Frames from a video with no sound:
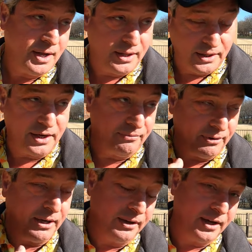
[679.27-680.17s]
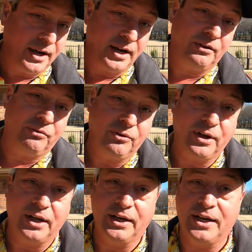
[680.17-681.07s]
And then I found that I actually
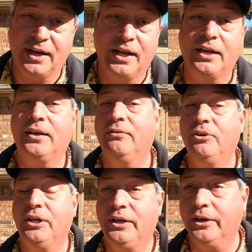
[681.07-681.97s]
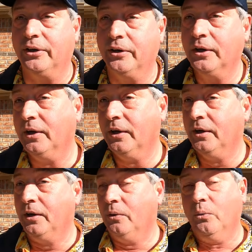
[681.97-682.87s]
had connectivity here,
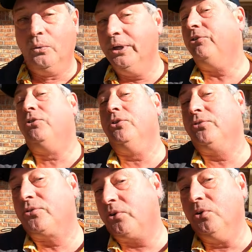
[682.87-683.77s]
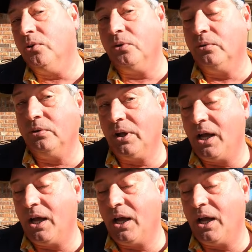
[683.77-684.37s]
which is cool.